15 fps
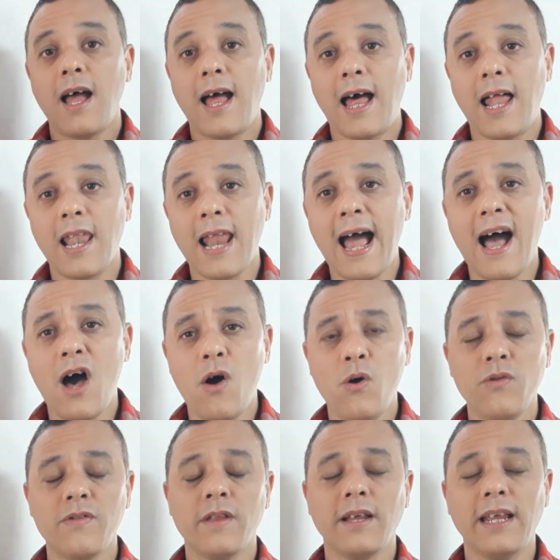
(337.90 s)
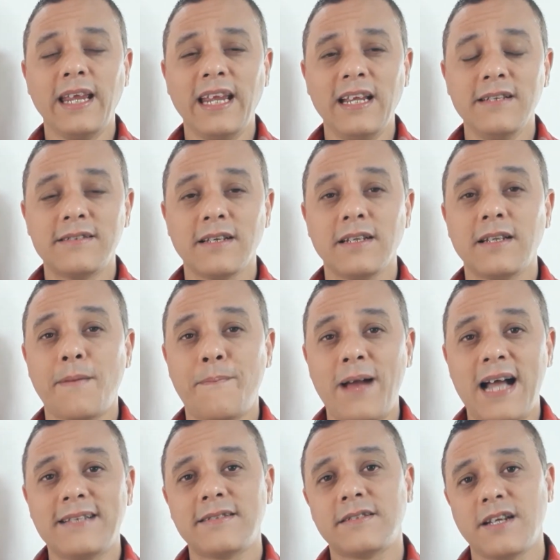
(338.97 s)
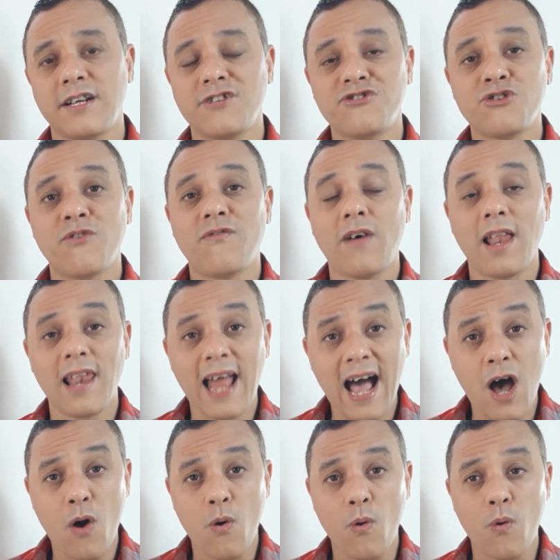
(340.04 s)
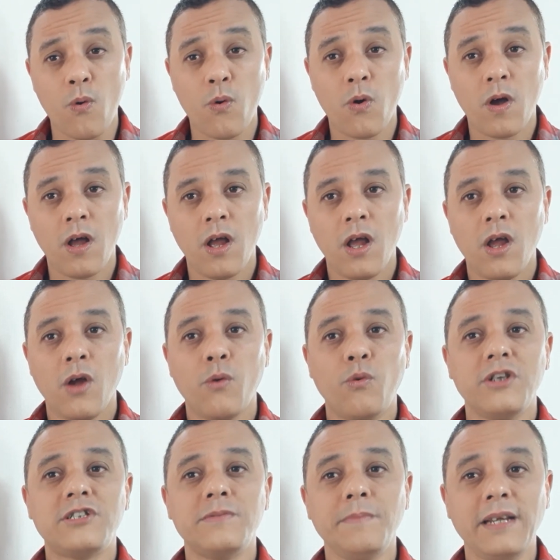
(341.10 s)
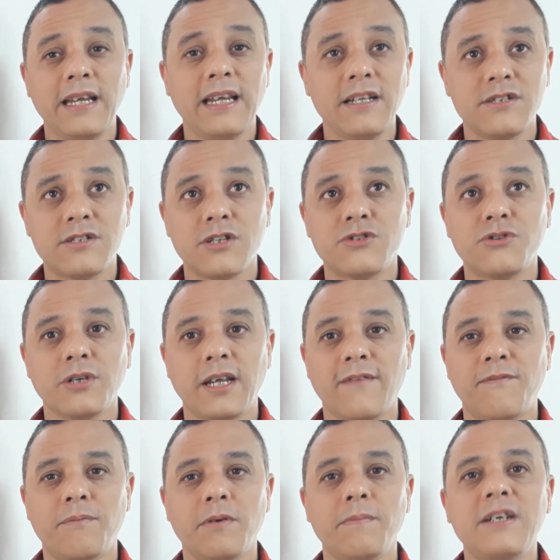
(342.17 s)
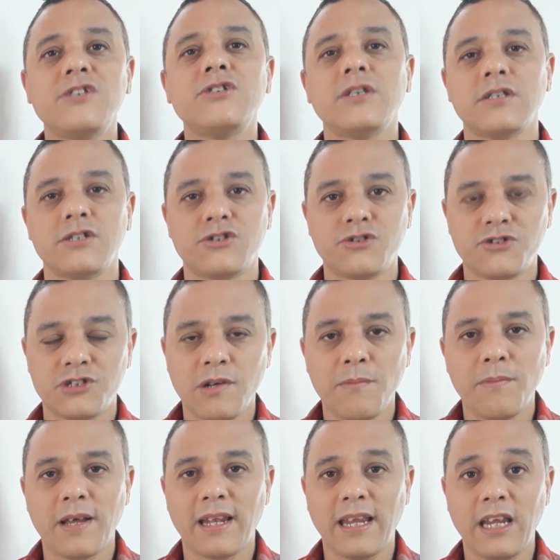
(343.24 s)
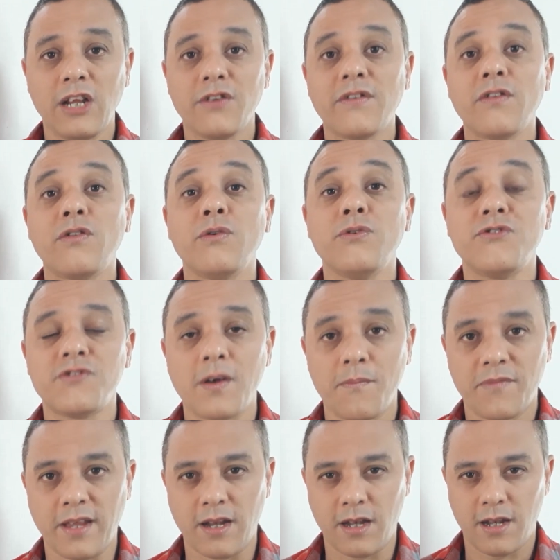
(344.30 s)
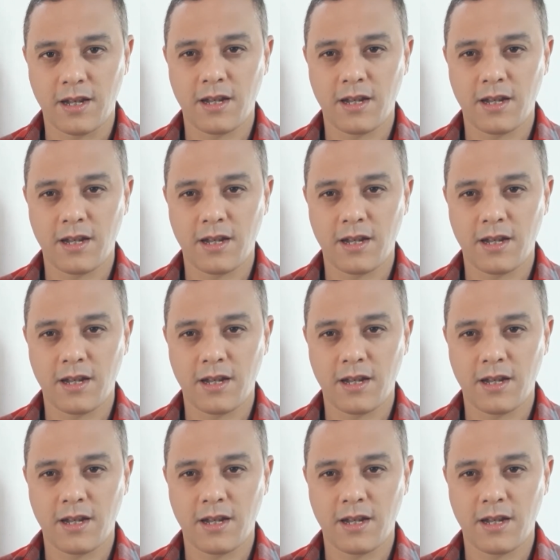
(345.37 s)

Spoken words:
Aloud is the past tense of allow, which means to give permission to somebody to do something.